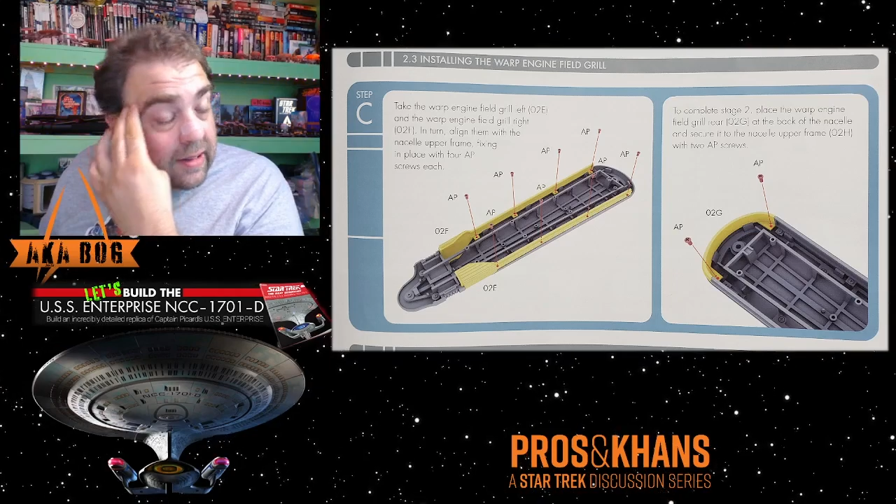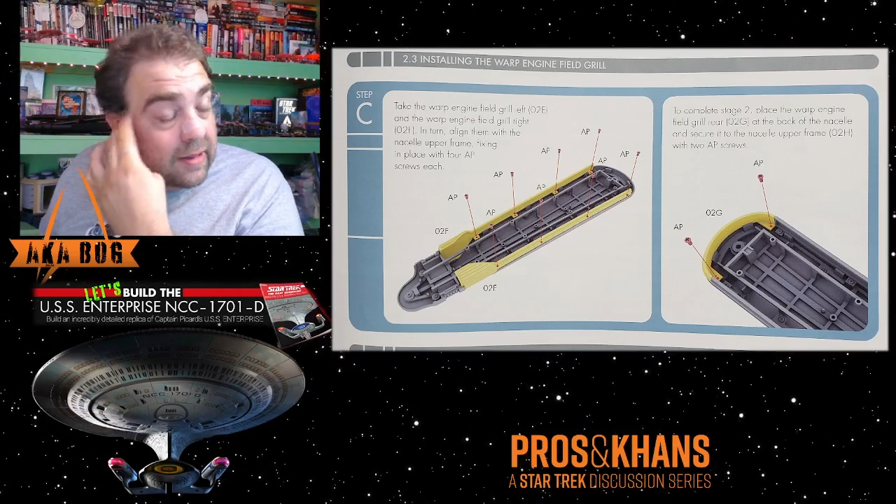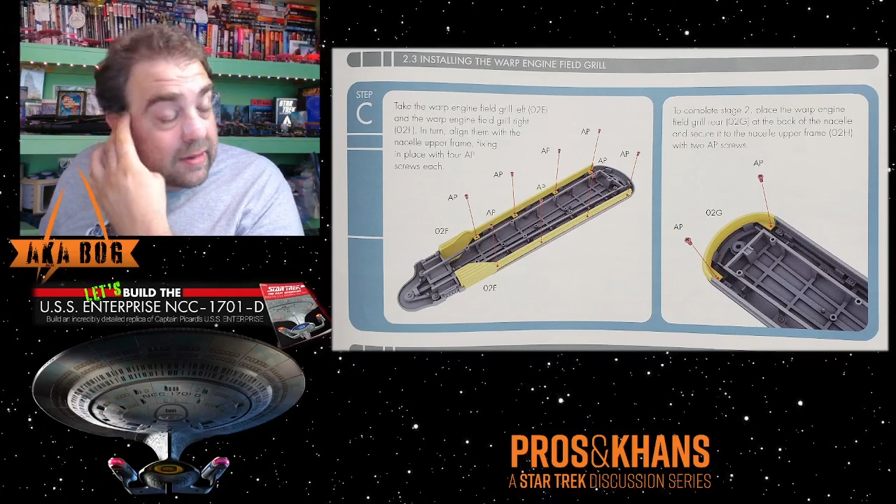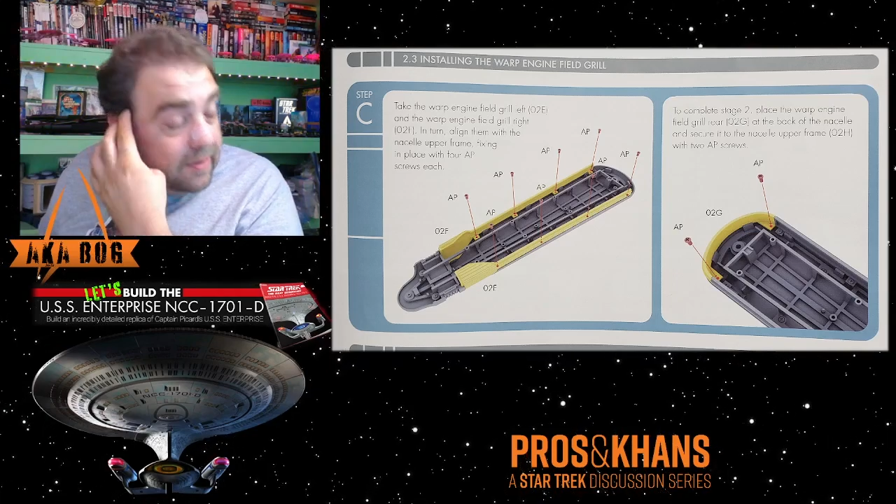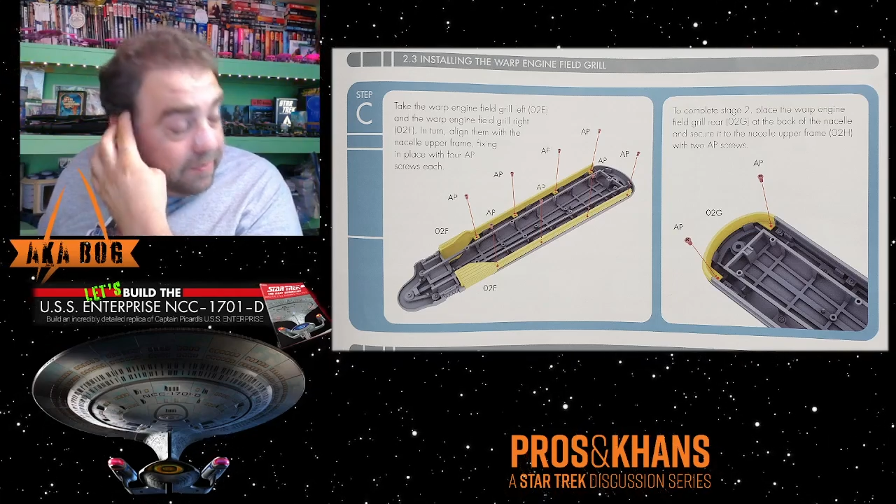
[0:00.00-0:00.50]

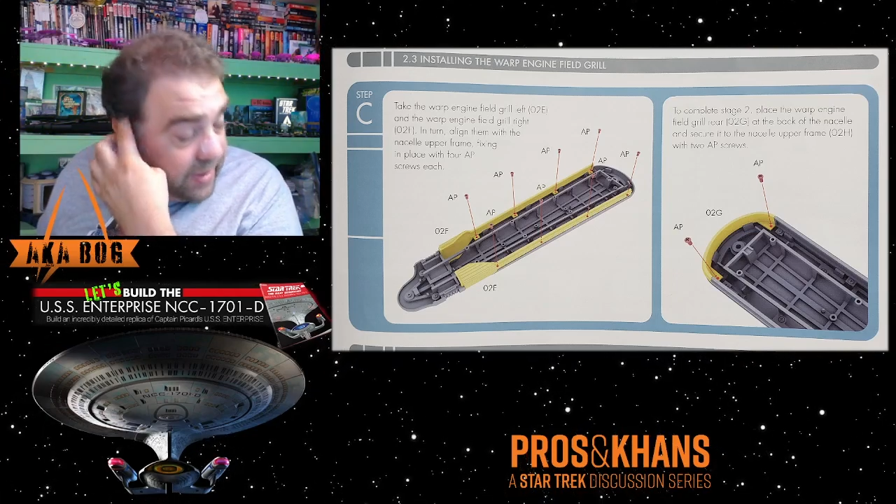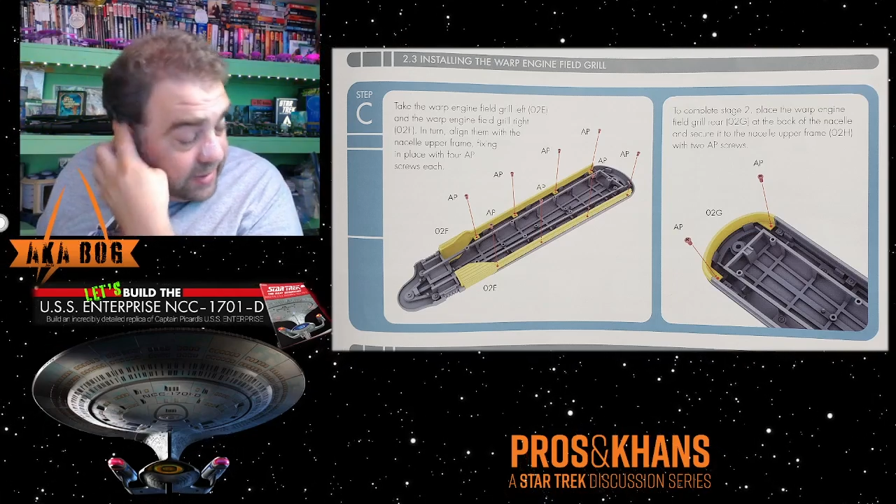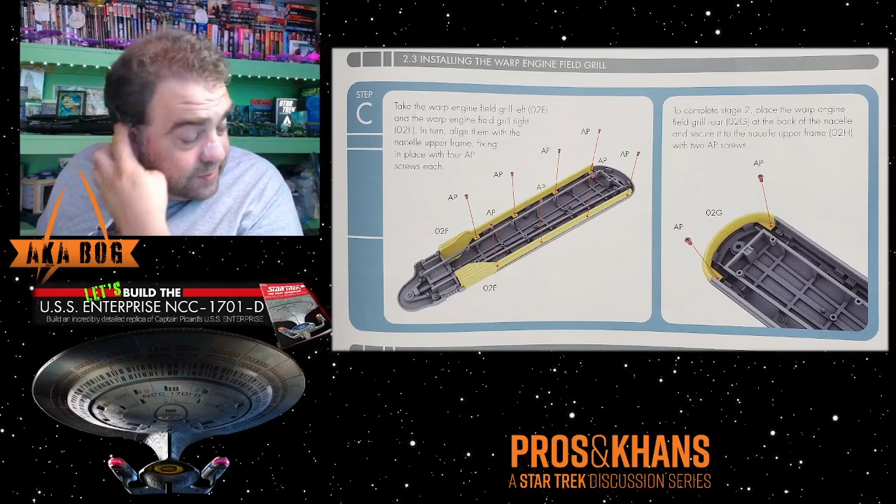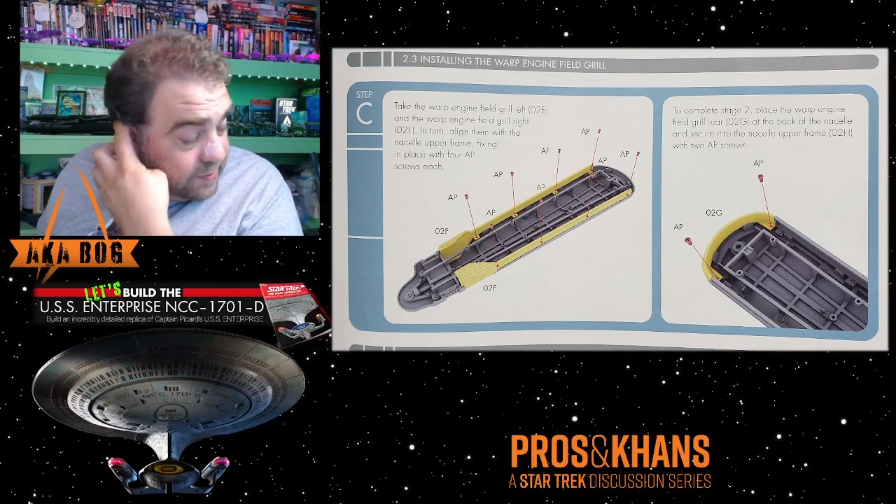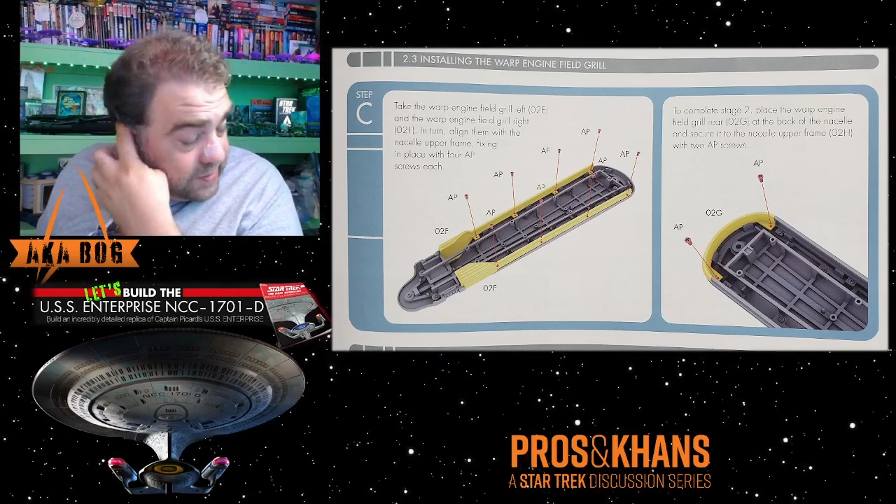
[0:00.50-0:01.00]
the
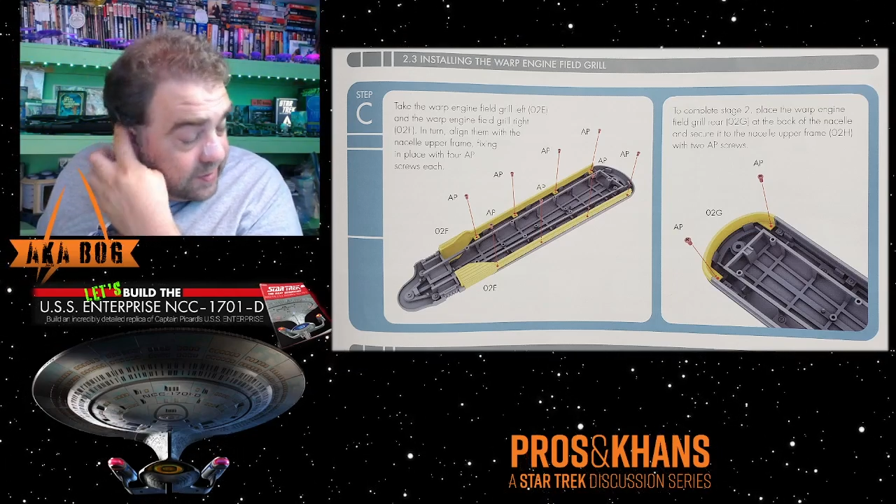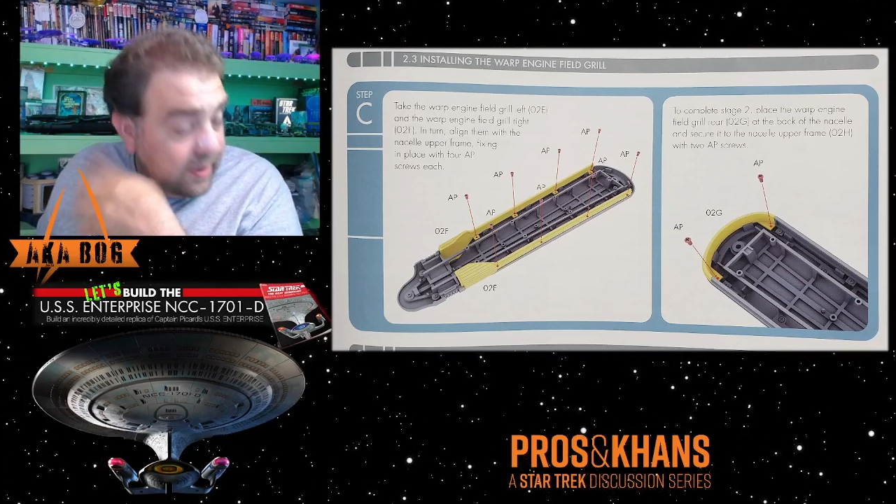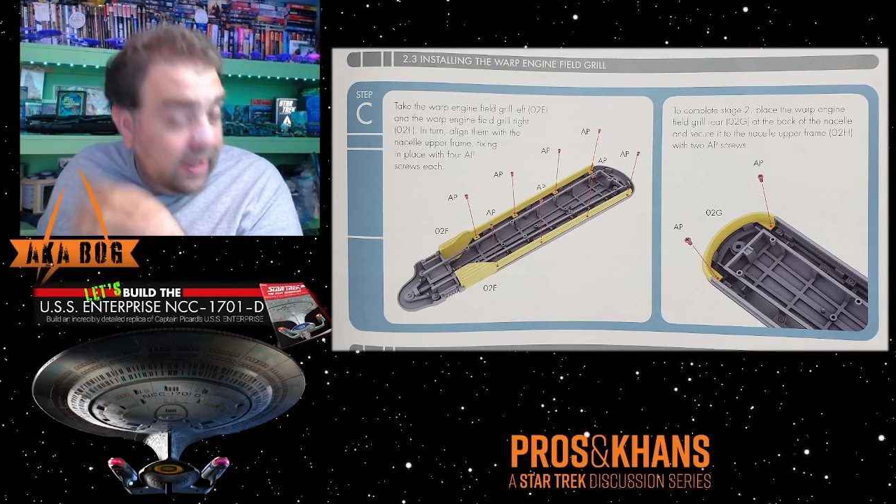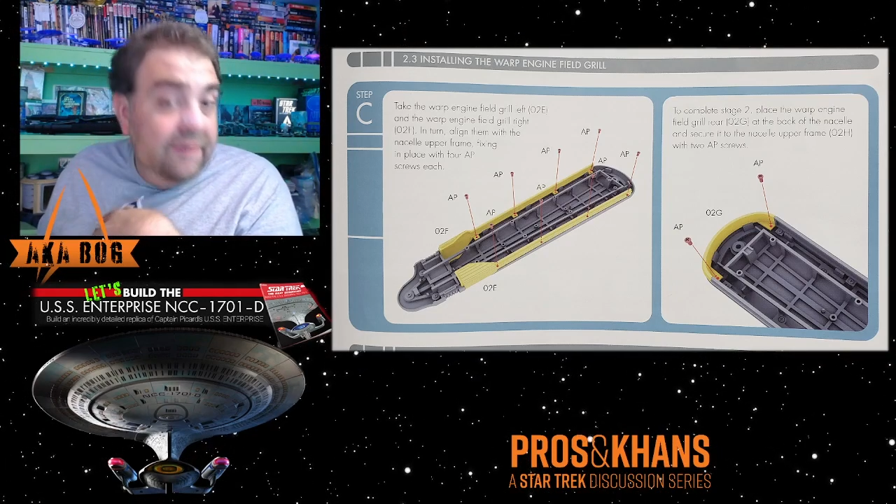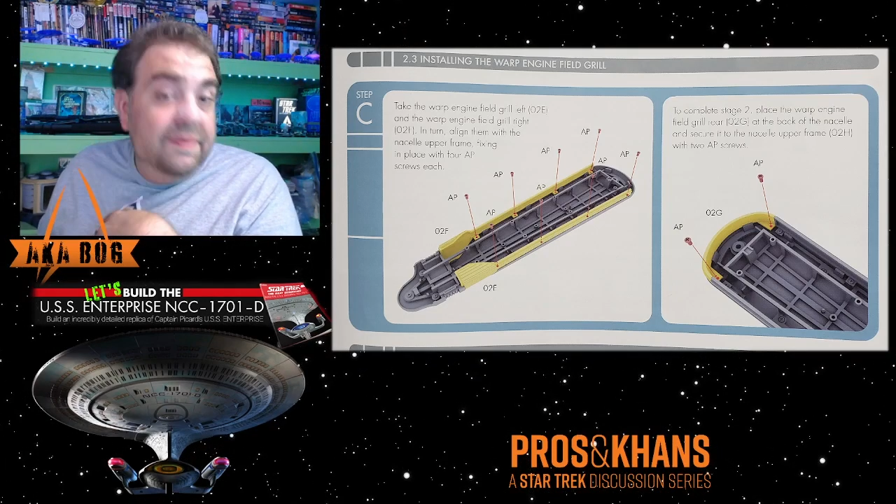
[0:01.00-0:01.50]
best result I've